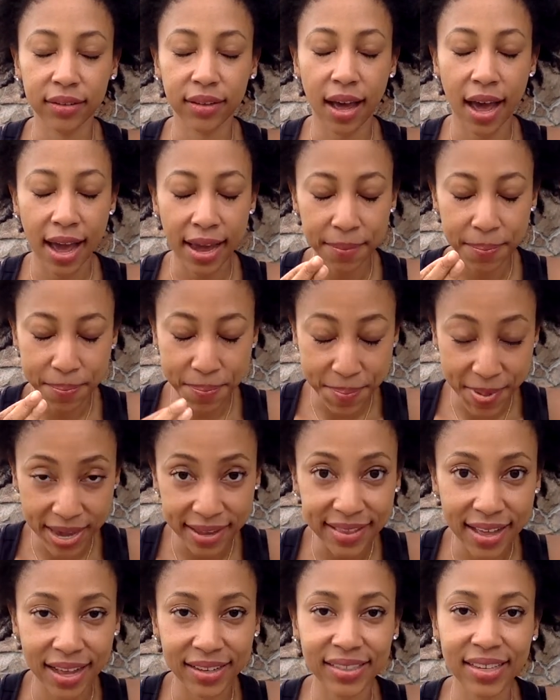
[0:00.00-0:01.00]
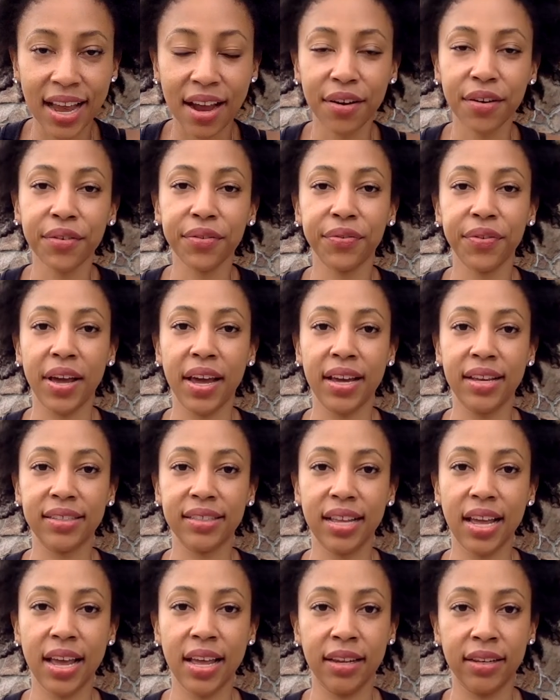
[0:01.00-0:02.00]
I made that sacrifice
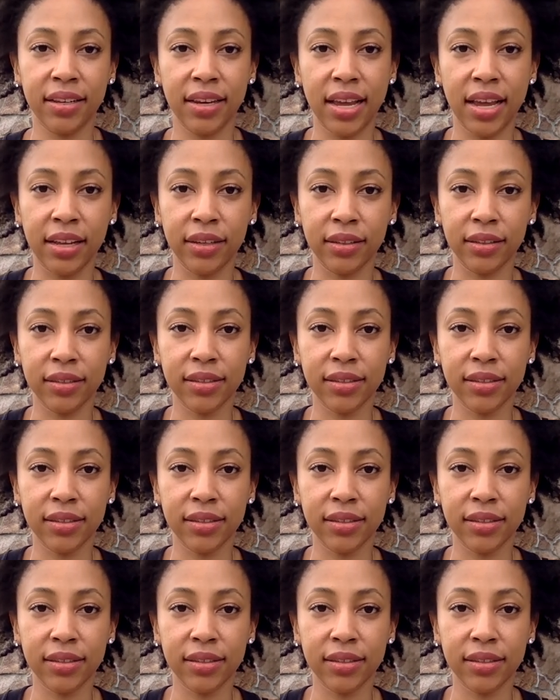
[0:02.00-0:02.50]
and